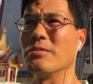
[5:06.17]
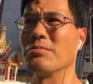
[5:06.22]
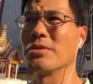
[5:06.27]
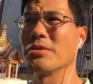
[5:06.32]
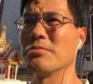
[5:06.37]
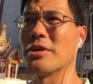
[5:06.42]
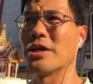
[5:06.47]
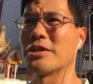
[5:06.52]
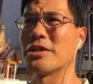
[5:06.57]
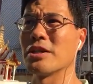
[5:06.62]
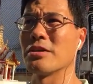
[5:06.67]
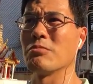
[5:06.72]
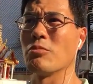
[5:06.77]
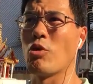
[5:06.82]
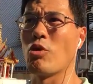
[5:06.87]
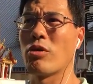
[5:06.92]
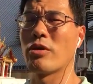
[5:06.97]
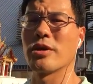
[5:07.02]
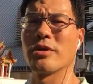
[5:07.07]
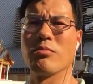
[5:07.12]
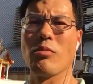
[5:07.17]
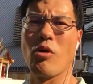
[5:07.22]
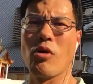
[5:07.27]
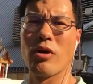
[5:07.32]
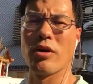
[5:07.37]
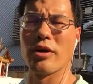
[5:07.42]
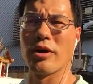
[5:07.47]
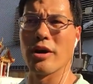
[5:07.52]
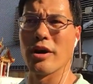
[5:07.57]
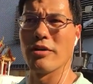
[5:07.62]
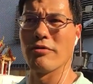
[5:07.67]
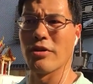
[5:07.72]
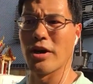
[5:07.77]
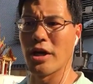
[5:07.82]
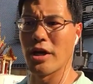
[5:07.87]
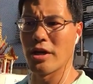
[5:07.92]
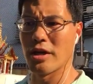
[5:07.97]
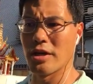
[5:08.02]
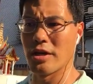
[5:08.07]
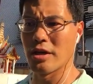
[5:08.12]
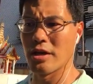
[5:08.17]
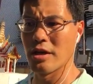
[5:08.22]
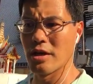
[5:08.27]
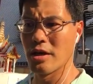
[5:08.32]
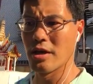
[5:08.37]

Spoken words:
implementing more and more of a